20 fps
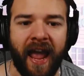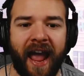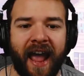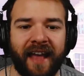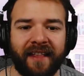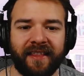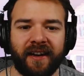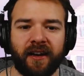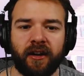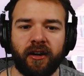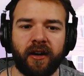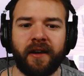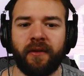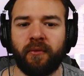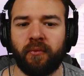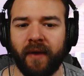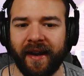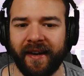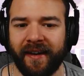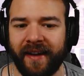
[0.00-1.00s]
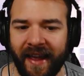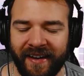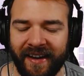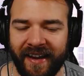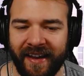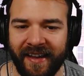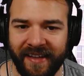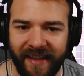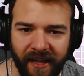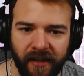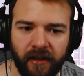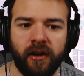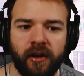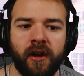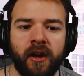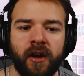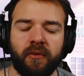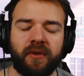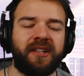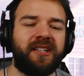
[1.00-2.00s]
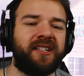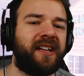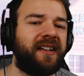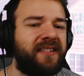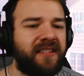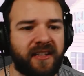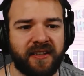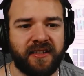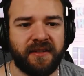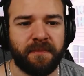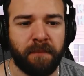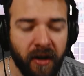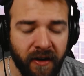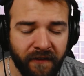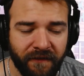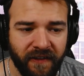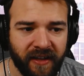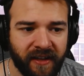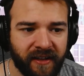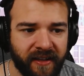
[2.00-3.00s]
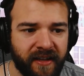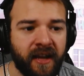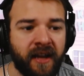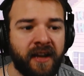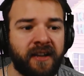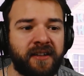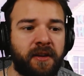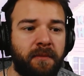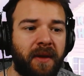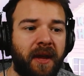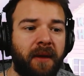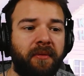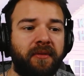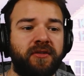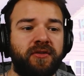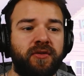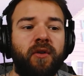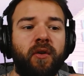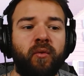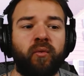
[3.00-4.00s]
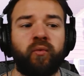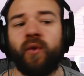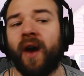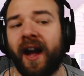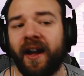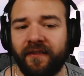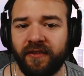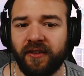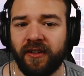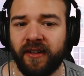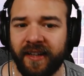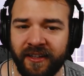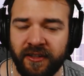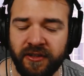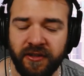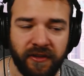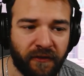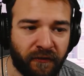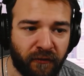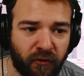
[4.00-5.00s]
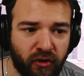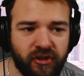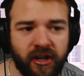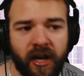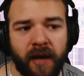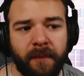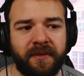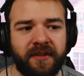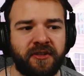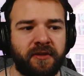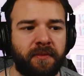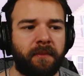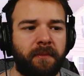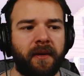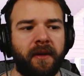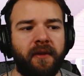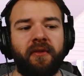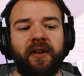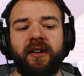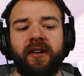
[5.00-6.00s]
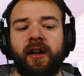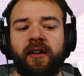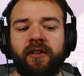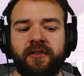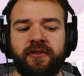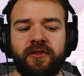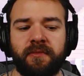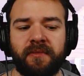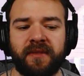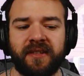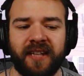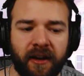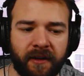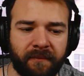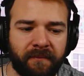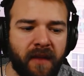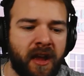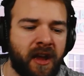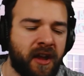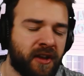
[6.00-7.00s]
and they are a red and a yellow, which sets us perfectly to be able to arrival into the 4-drop Super Baby 1 All-Consuming Terror.